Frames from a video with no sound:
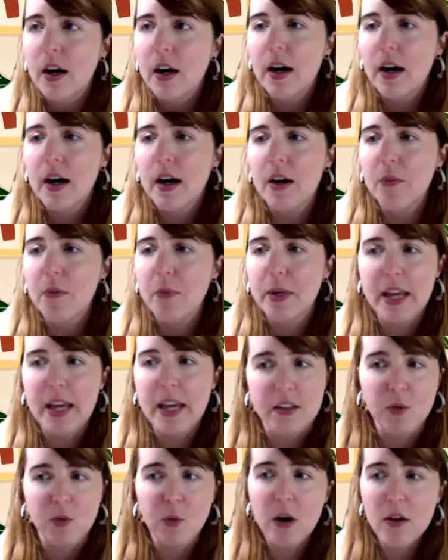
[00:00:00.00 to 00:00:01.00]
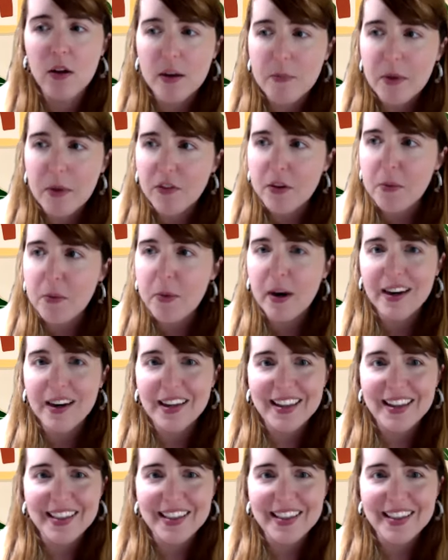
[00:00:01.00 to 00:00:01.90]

Um, but yes, welcome everybody.